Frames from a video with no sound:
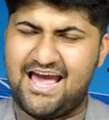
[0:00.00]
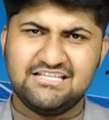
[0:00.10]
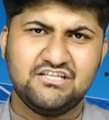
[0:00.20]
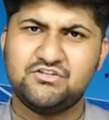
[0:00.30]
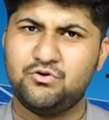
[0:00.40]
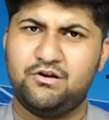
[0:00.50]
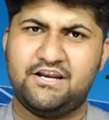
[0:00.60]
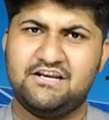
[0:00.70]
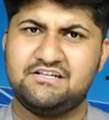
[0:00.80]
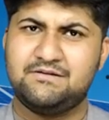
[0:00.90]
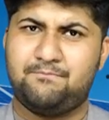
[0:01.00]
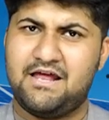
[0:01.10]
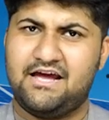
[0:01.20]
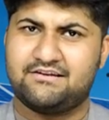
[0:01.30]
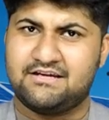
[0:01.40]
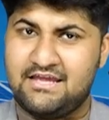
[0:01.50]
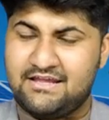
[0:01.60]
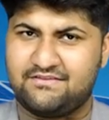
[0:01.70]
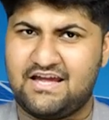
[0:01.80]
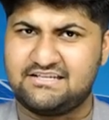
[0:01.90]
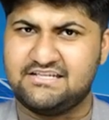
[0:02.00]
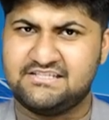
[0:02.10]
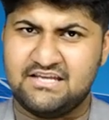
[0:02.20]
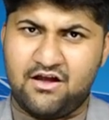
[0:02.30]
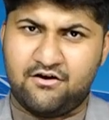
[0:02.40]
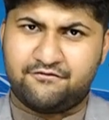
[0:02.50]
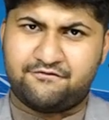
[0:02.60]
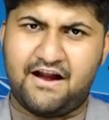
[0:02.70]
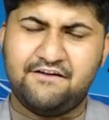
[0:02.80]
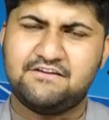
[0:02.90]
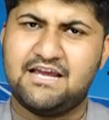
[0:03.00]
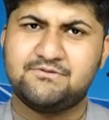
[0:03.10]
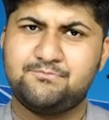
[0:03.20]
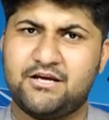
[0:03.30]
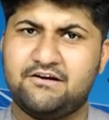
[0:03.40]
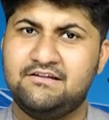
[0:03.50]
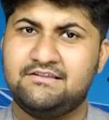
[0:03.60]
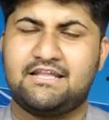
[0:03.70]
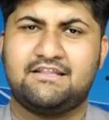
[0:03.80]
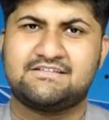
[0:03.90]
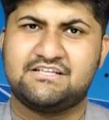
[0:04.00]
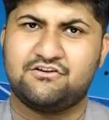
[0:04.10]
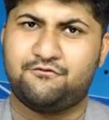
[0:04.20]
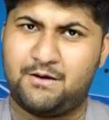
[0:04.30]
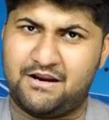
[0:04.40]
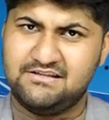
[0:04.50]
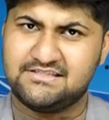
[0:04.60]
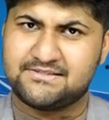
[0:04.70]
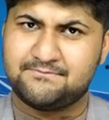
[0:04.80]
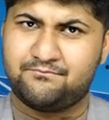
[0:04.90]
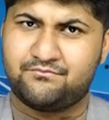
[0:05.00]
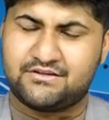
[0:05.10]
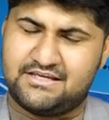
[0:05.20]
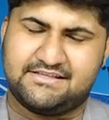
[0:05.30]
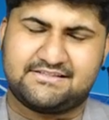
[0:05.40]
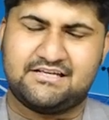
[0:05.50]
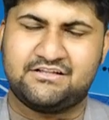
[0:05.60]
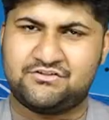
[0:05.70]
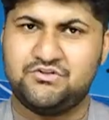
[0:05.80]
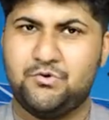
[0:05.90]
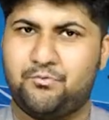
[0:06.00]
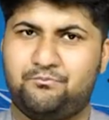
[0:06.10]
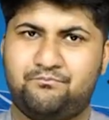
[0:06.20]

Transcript: has a solar energy plant that is five times bigger than the city of Paris? Yes, it's true.